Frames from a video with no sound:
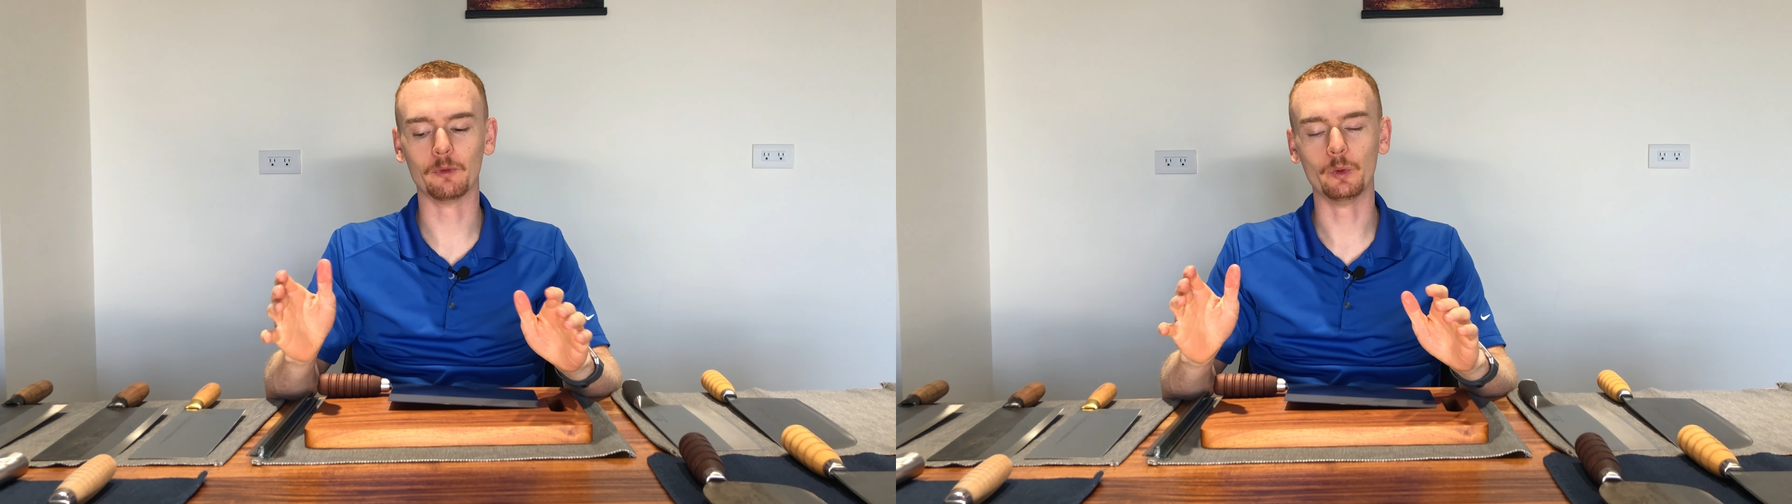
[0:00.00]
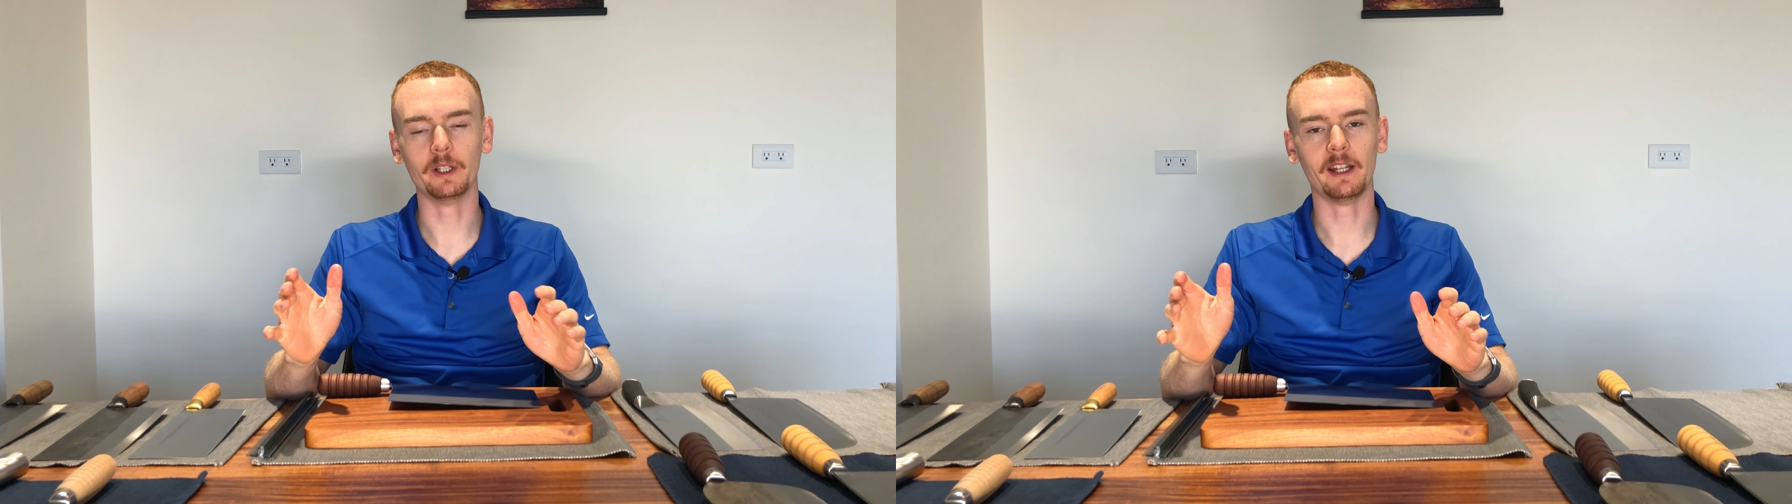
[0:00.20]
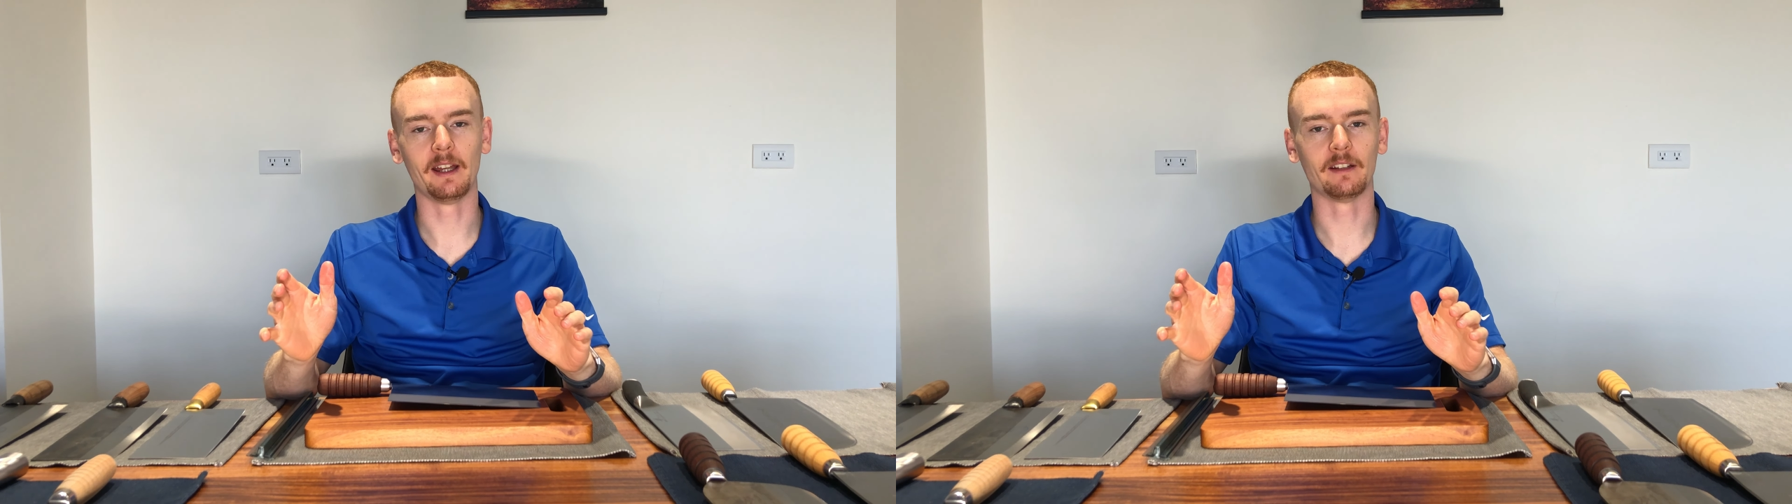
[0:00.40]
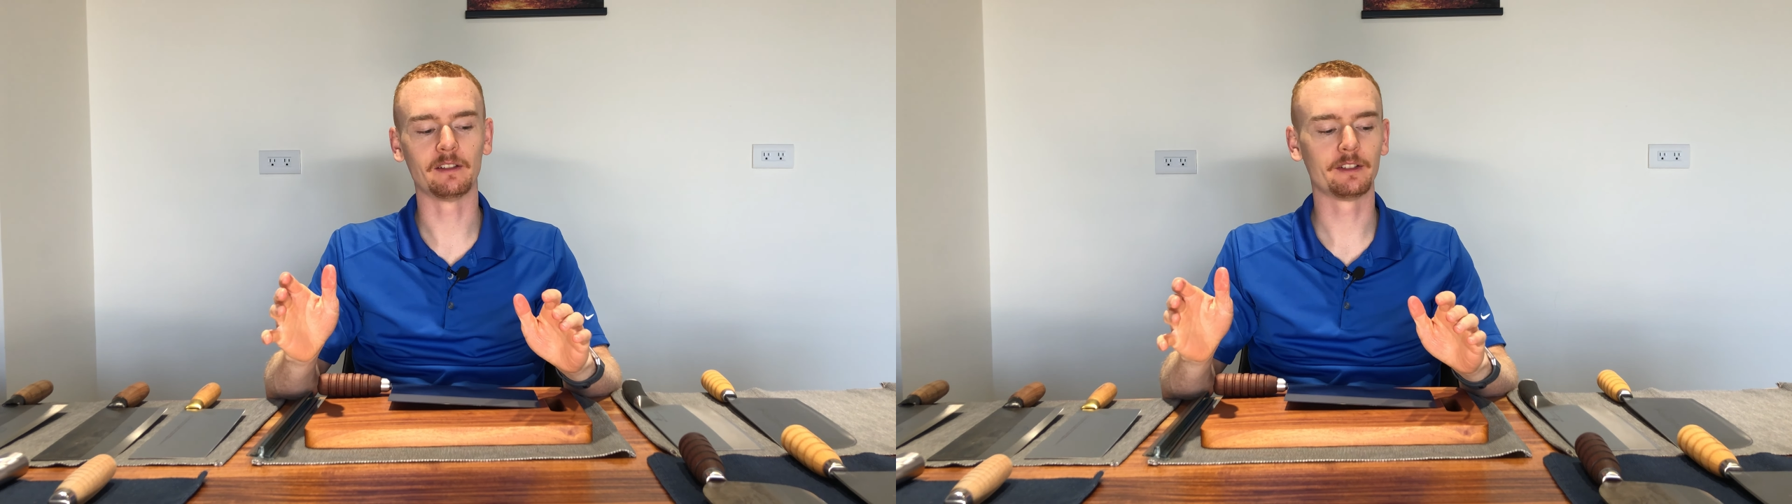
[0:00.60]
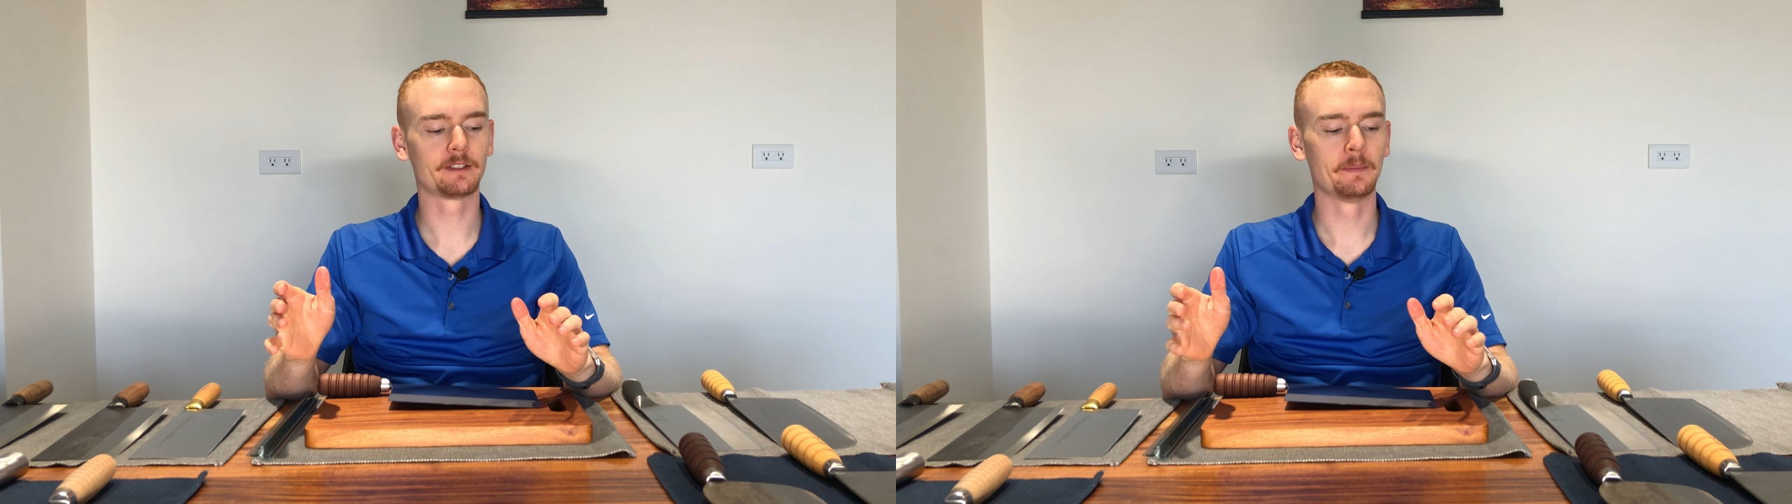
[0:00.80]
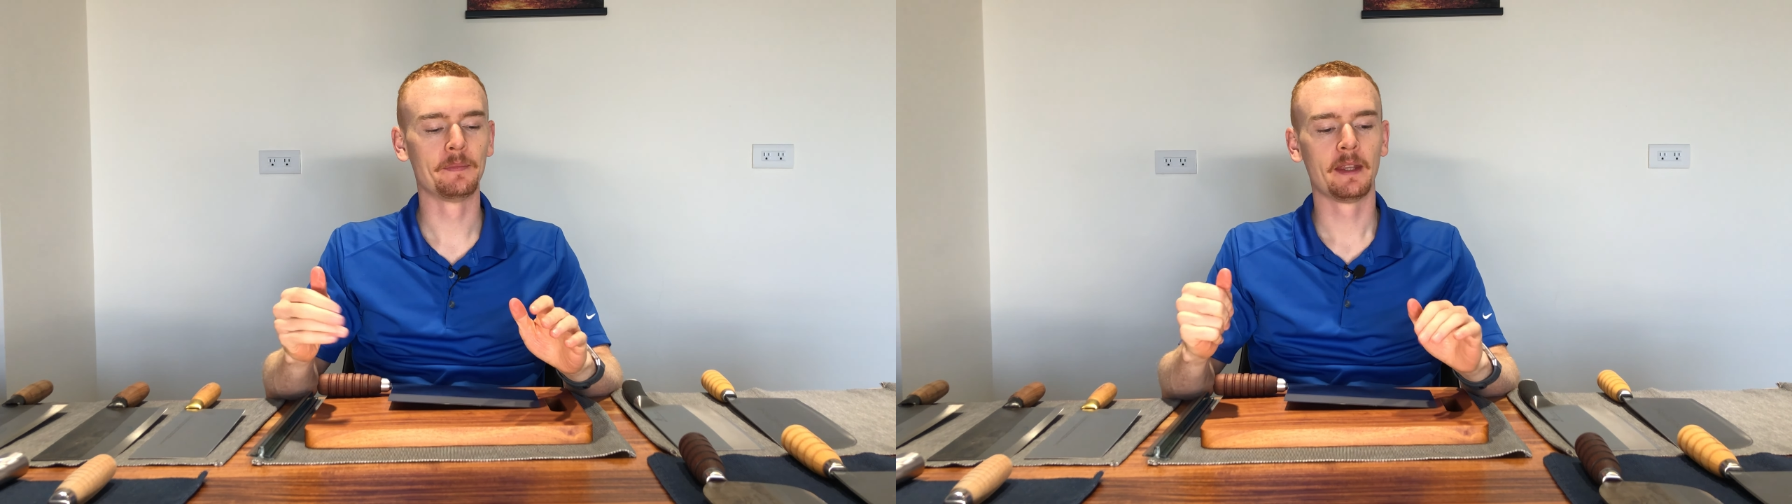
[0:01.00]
wood handles.